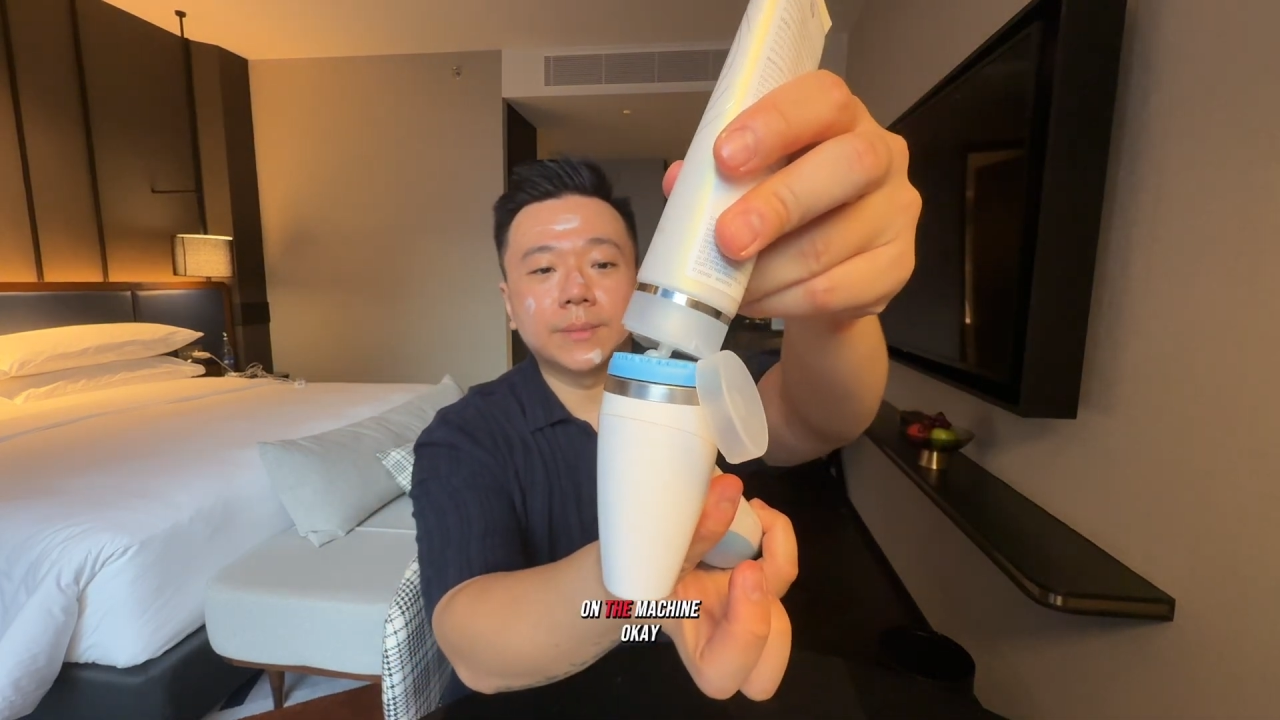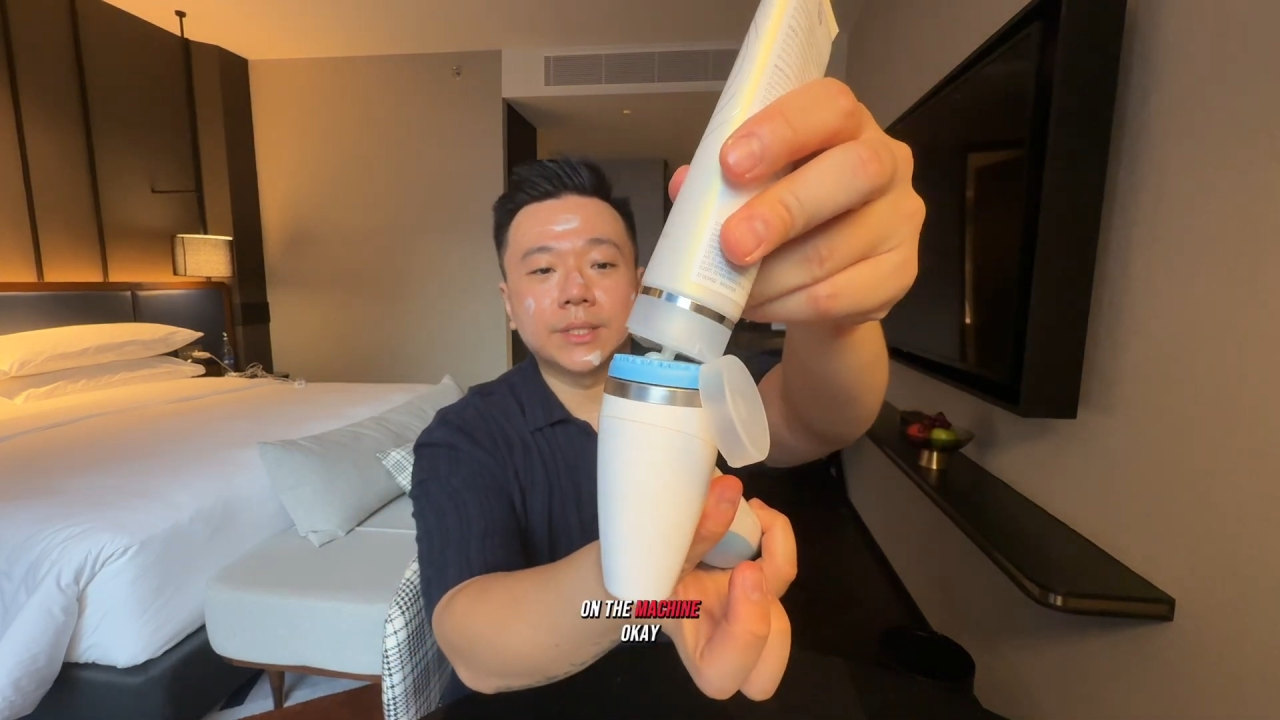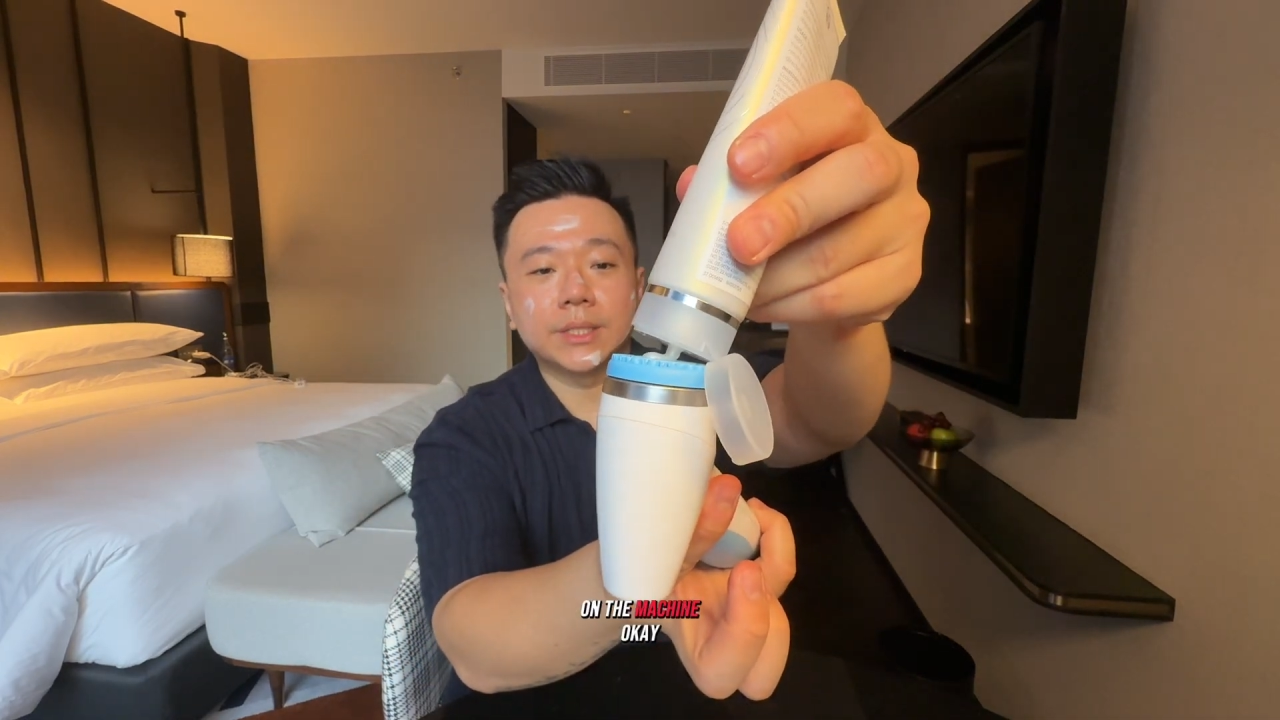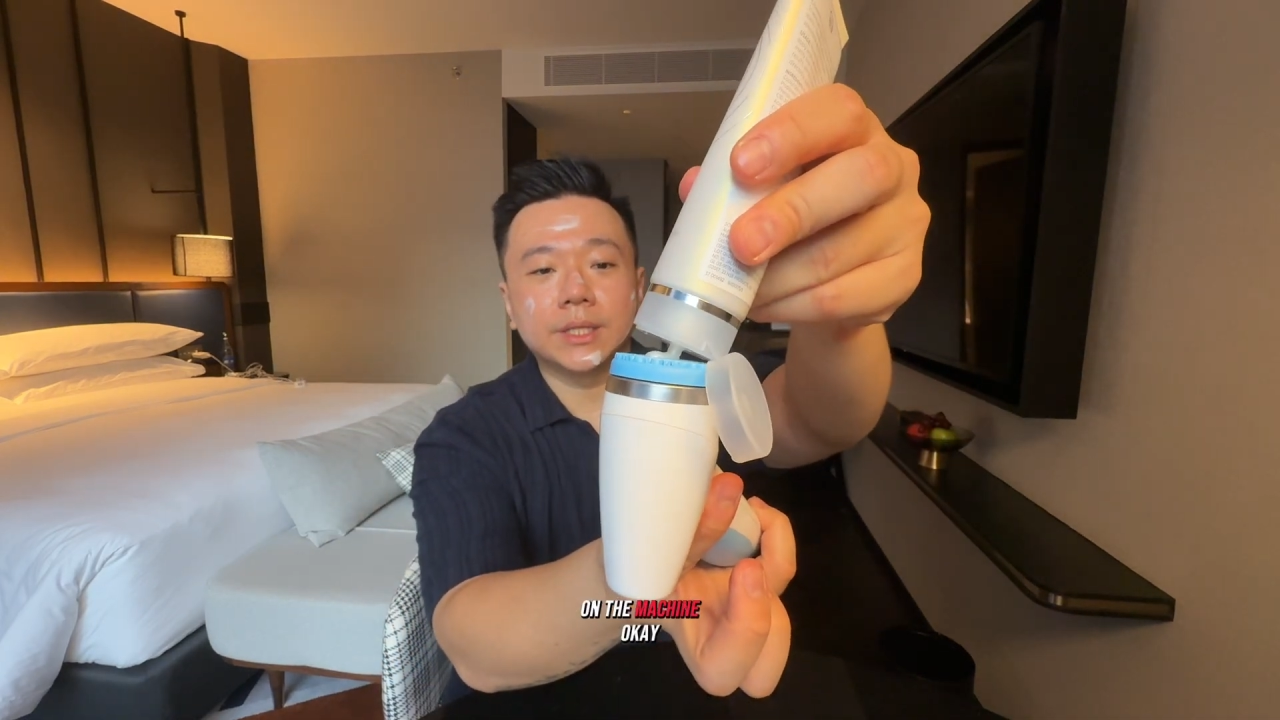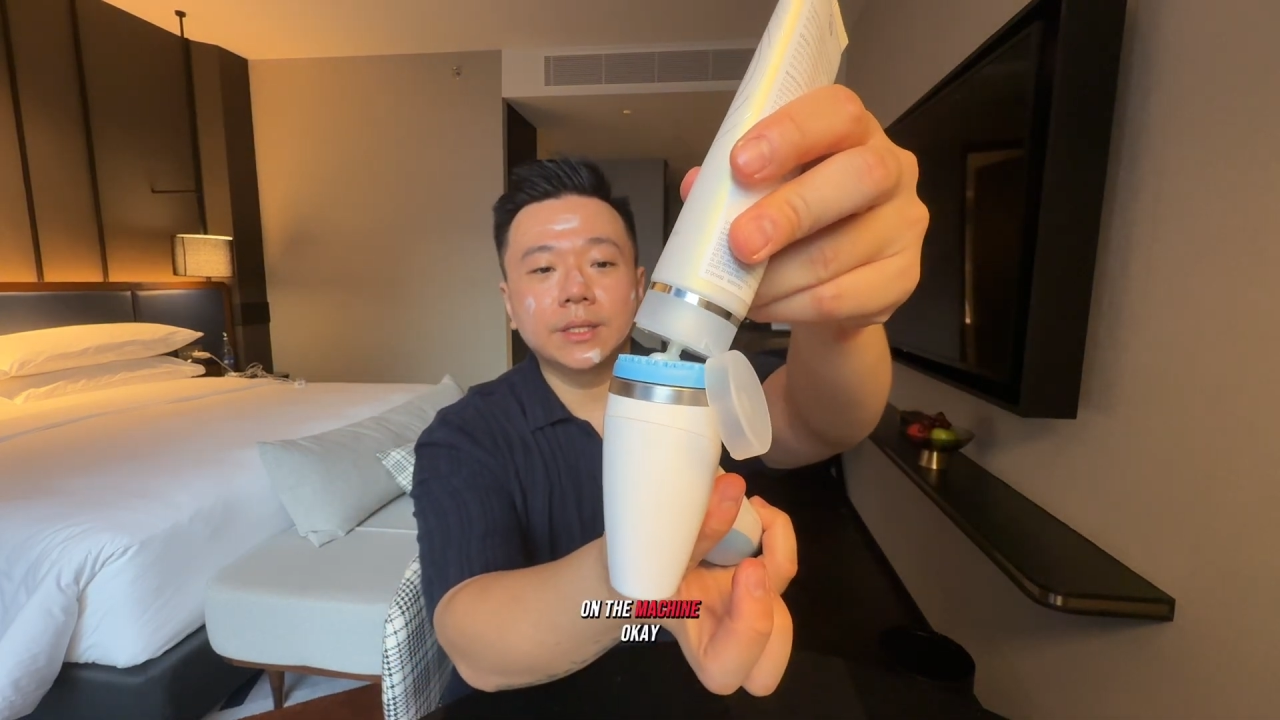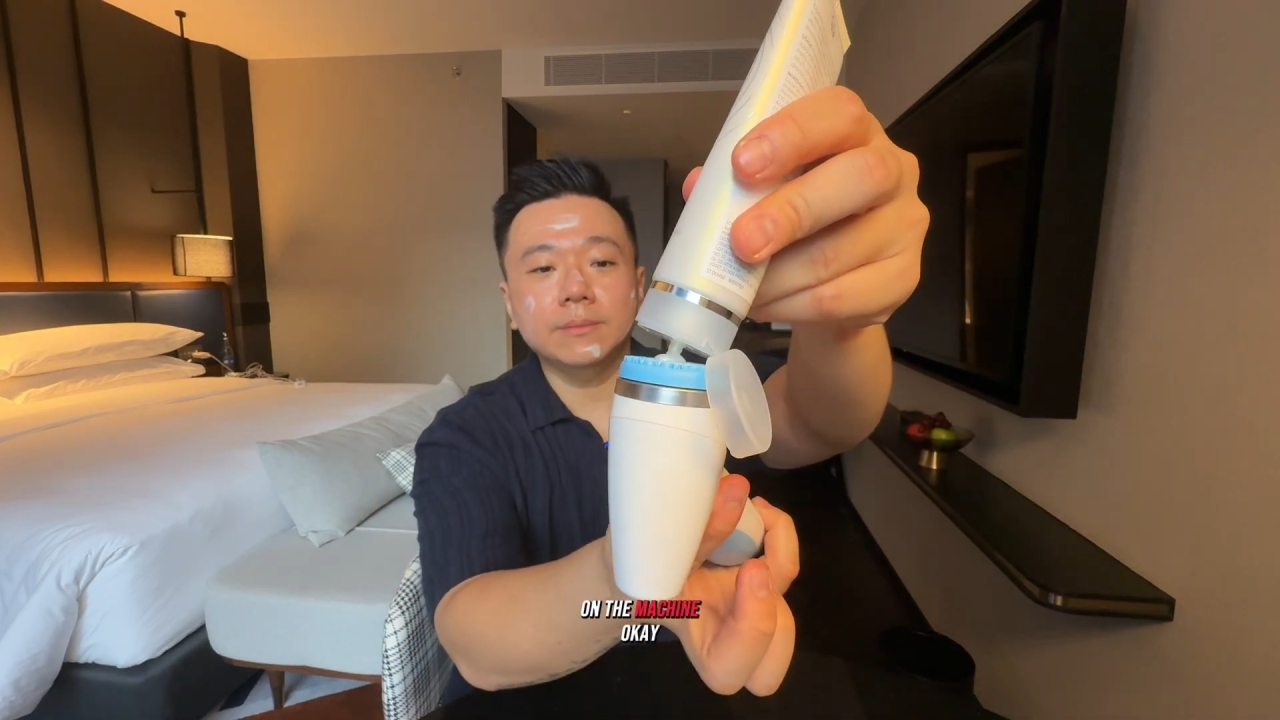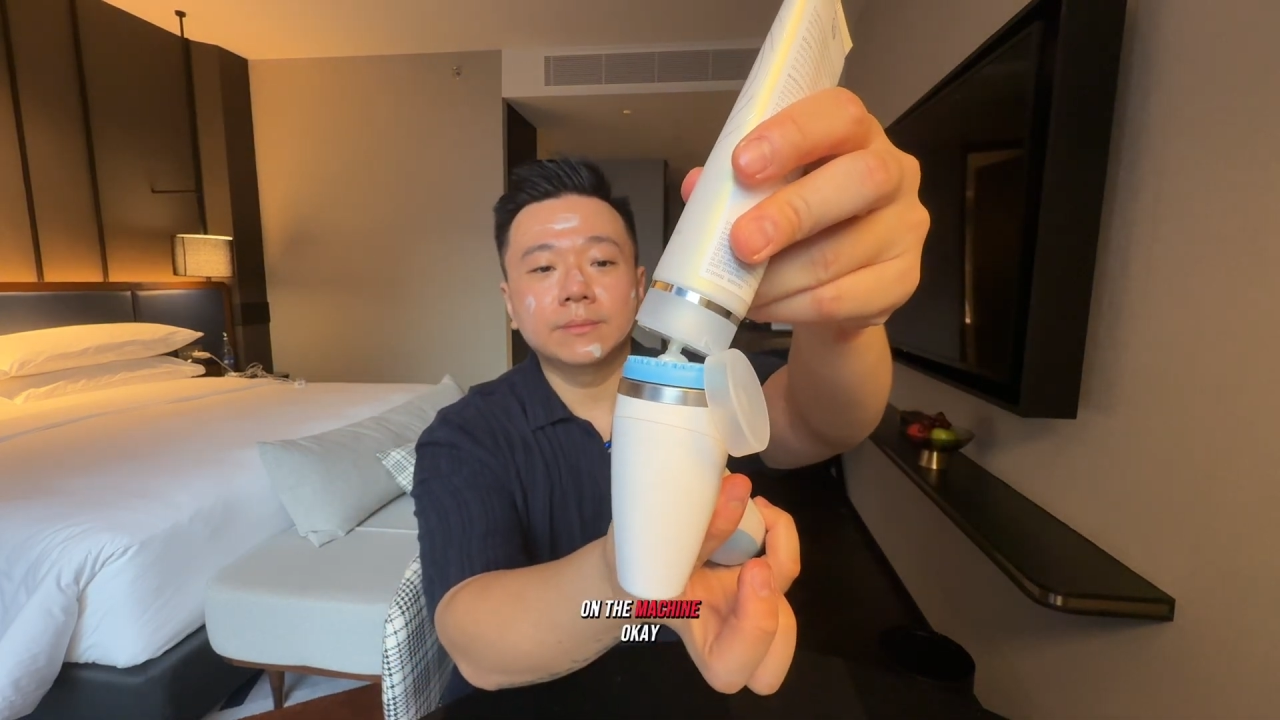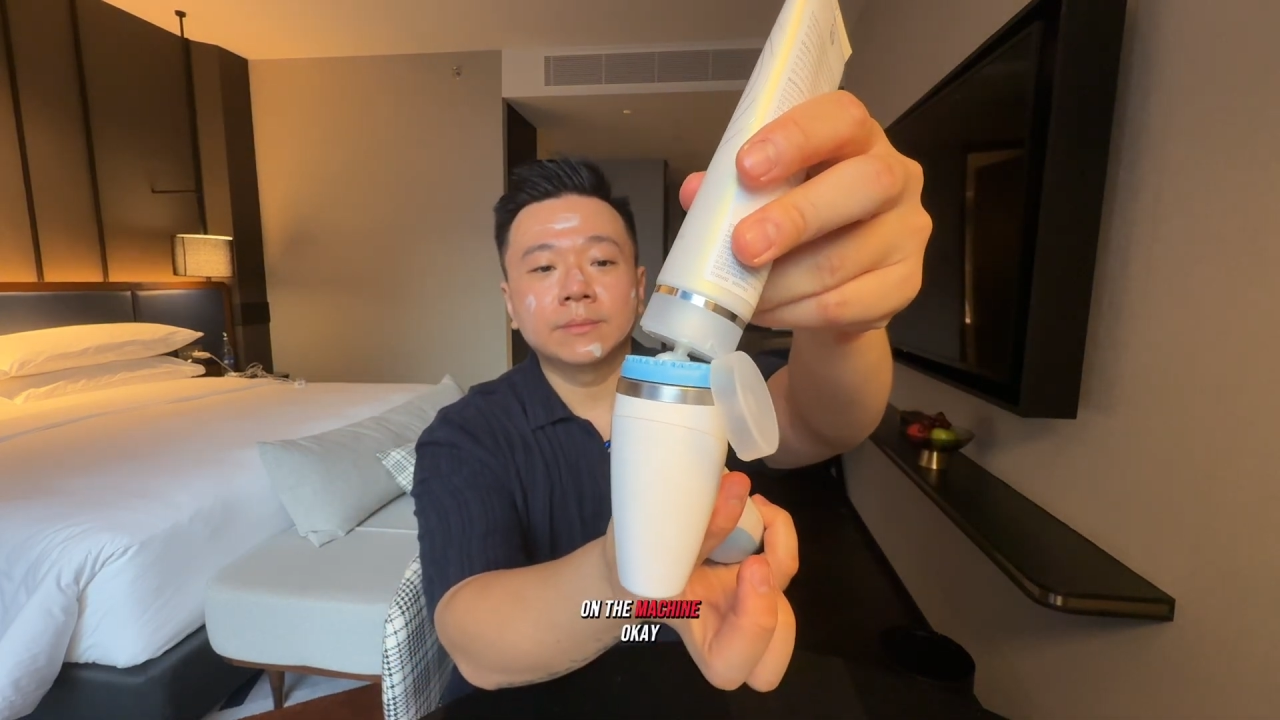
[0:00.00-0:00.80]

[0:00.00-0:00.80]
machine.